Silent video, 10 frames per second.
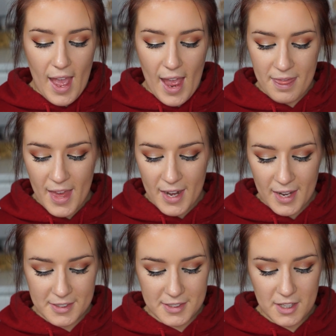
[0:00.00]
And then
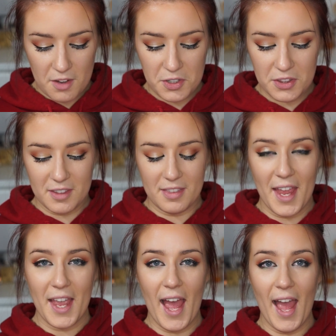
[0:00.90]
I discovered that
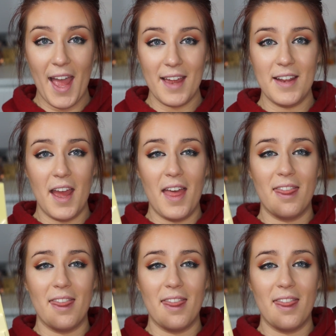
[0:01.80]
they had